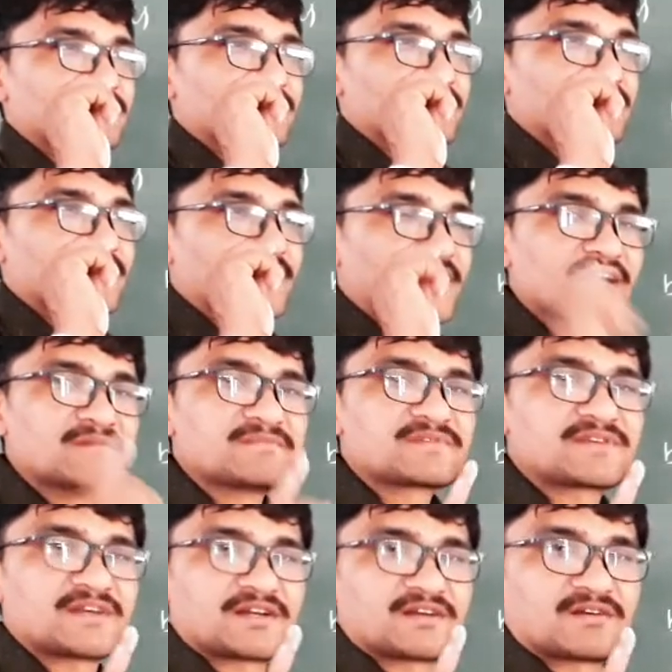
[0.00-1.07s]
the
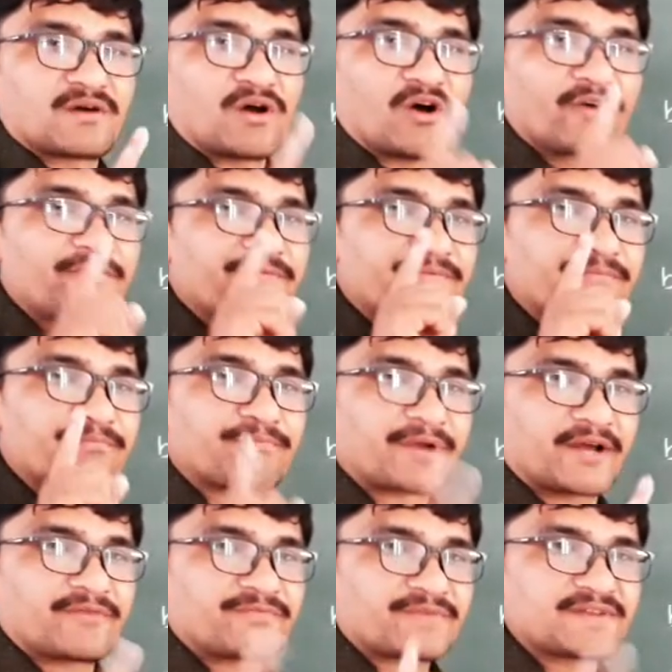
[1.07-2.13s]
redemption of
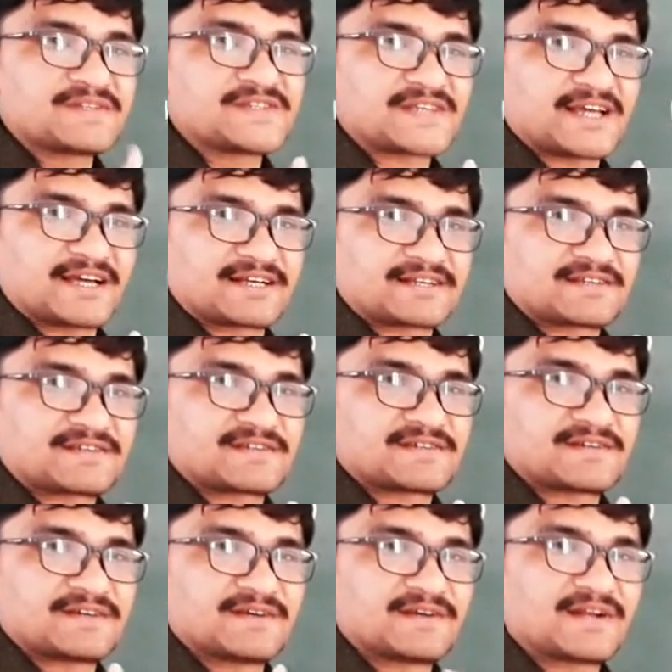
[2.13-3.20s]
preference
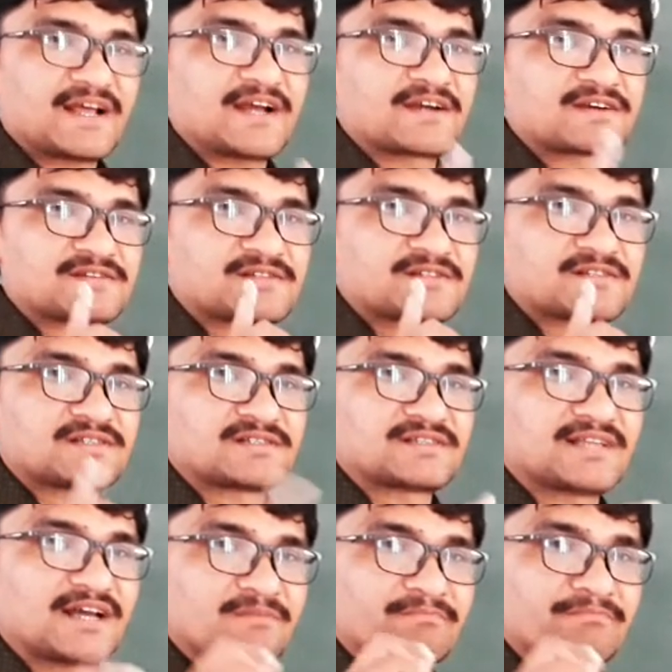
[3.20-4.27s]
shares, right?
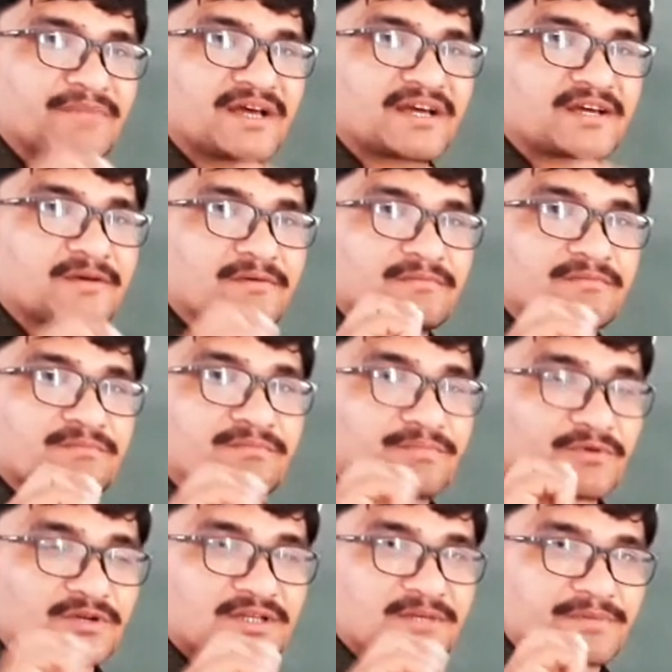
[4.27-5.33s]
That make
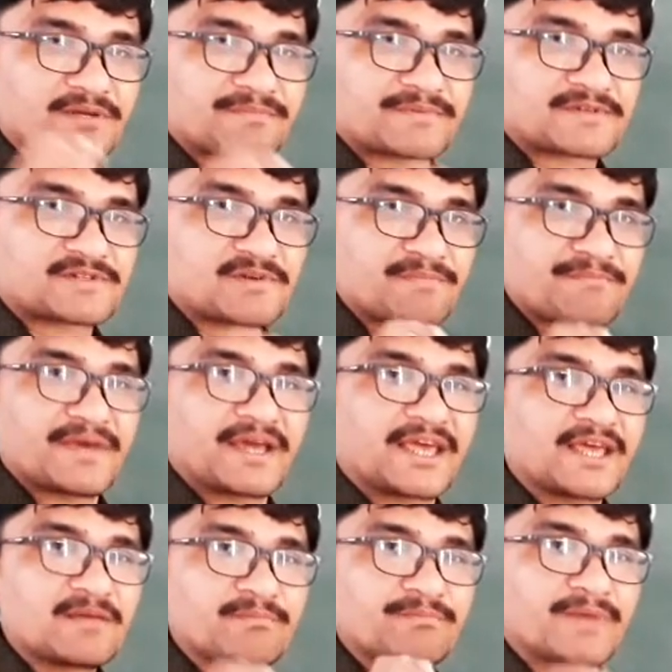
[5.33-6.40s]
for the purpose of
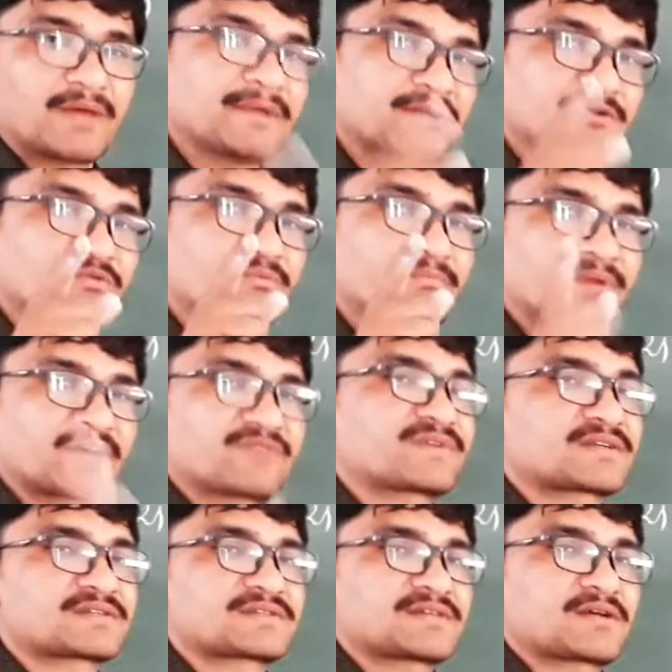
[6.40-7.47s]
making payment to
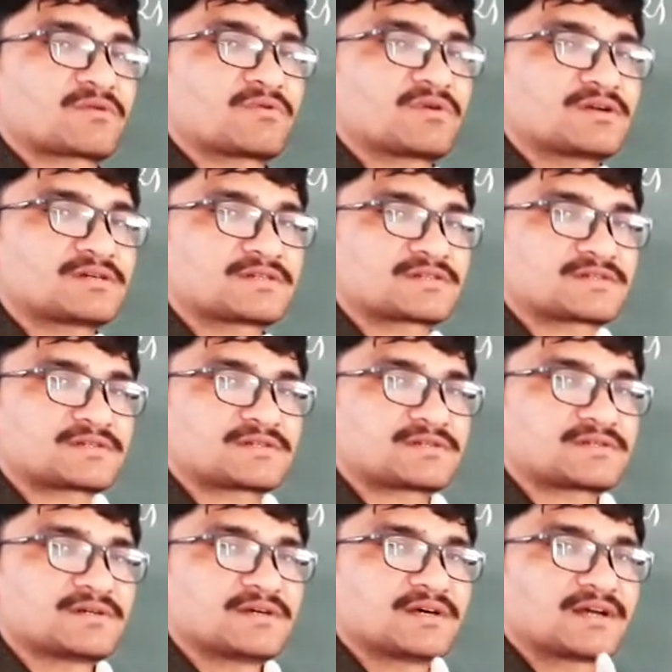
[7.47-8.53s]
preference shareholders,
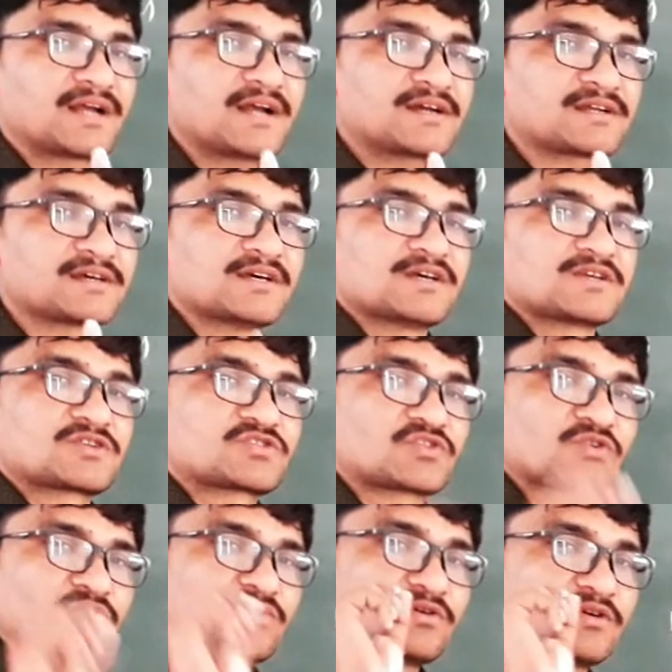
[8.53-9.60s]
right?
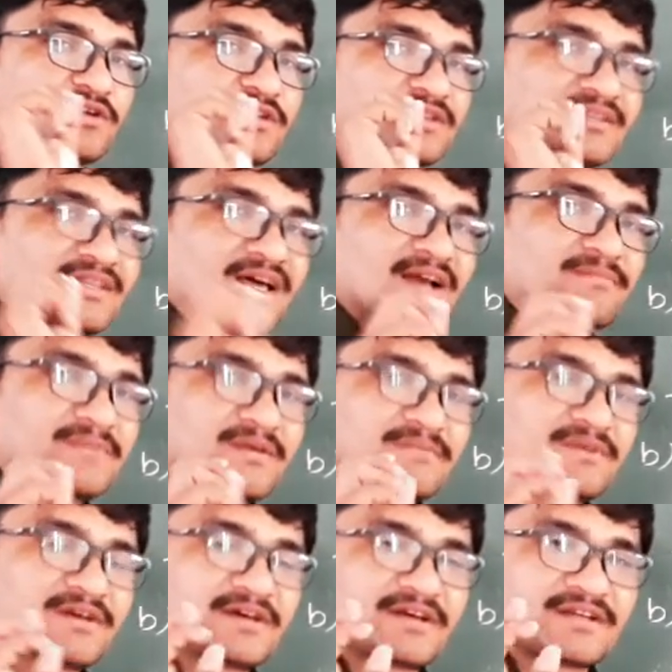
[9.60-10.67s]
So
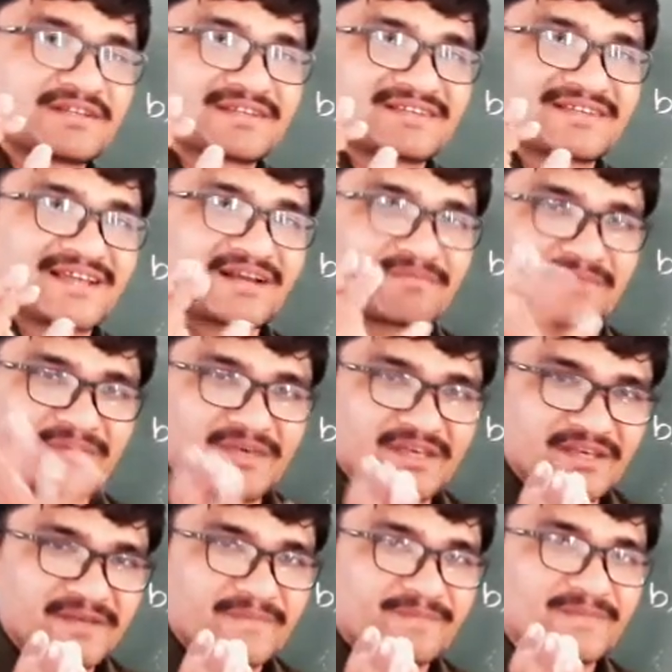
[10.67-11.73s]
there may be
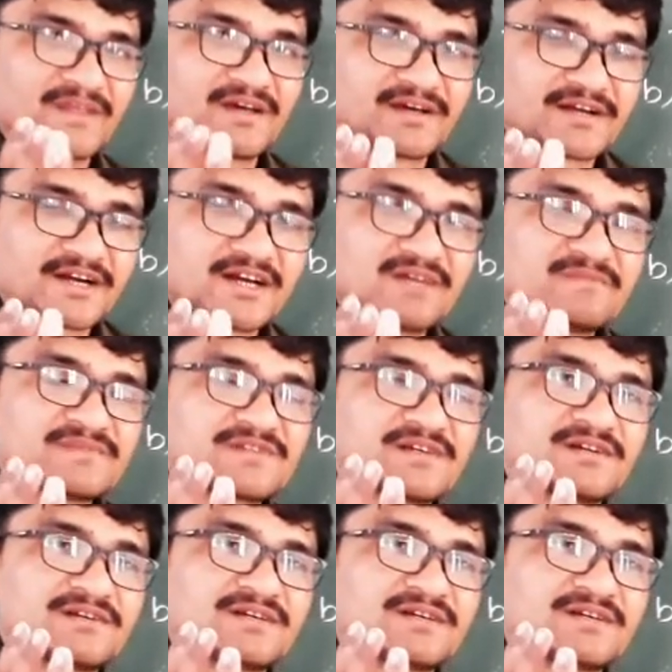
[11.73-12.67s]
redemption